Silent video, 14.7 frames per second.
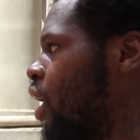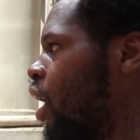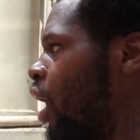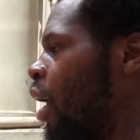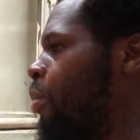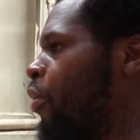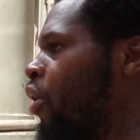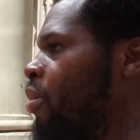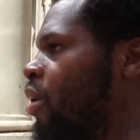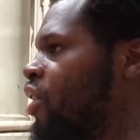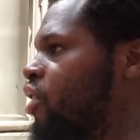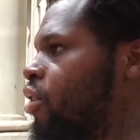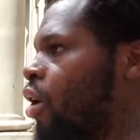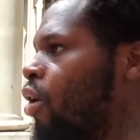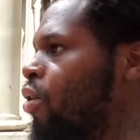are pretty
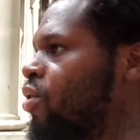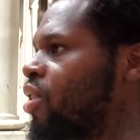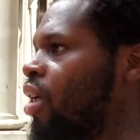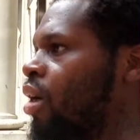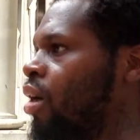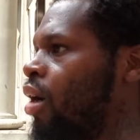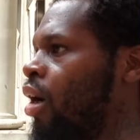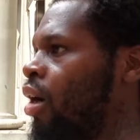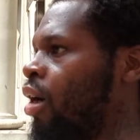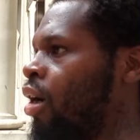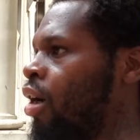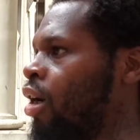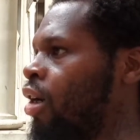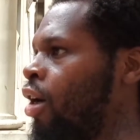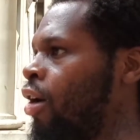much those
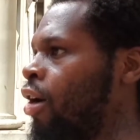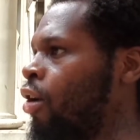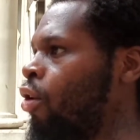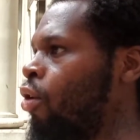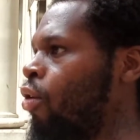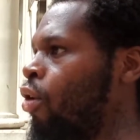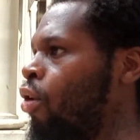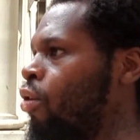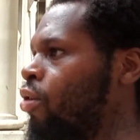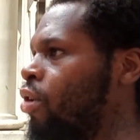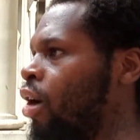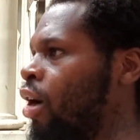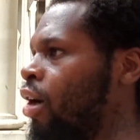who